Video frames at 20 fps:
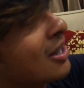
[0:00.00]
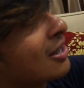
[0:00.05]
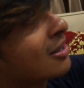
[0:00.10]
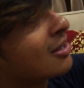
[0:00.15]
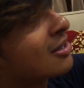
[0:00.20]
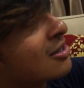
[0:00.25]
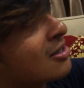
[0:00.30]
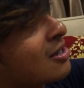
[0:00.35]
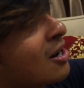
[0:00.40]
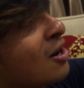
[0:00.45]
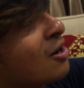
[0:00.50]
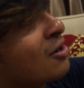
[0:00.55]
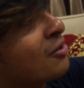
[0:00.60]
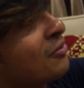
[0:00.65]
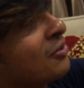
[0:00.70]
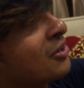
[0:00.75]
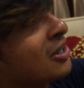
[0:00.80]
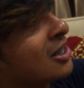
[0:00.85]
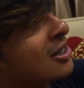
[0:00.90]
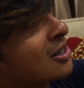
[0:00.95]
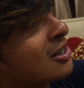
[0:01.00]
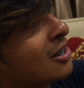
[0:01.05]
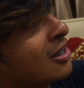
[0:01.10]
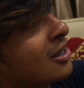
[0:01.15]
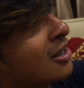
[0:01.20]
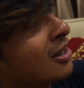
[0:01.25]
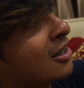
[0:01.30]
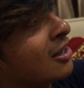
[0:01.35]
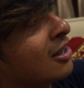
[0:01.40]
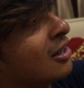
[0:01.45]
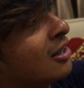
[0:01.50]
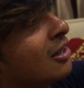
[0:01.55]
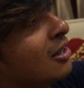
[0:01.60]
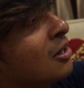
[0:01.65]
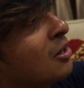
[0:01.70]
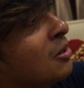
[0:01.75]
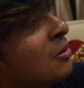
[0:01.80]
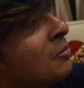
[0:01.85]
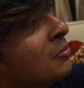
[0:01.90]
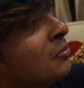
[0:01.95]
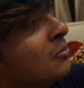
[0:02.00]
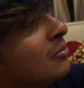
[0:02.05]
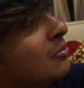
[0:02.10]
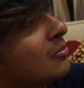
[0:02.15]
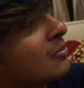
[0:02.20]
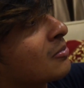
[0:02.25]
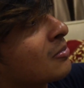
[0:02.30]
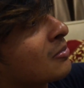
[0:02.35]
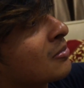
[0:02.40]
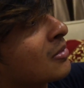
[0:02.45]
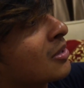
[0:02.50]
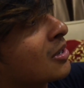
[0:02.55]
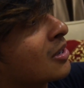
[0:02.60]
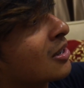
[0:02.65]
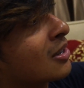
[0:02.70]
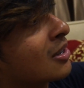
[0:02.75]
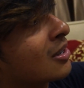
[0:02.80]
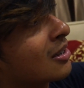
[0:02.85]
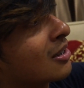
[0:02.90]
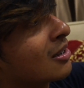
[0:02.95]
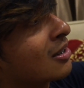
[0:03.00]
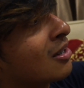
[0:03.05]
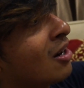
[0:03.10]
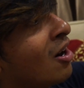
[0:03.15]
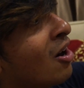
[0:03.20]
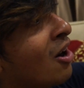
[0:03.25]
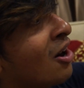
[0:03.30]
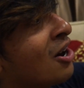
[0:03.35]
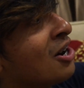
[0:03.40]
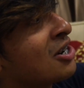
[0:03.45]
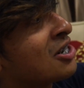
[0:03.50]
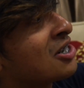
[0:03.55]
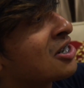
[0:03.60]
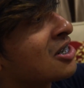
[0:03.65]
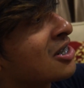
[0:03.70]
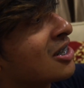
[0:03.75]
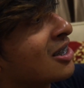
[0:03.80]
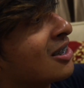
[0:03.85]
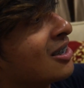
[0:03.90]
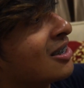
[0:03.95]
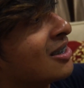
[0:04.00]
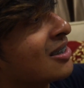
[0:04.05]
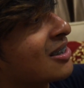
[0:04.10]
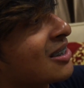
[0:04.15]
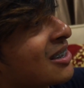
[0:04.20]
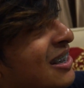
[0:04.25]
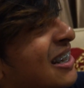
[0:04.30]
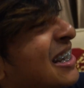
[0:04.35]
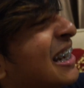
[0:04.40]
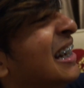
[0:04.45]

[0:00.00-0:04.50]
like the start of it is a little um harsh. Questionable?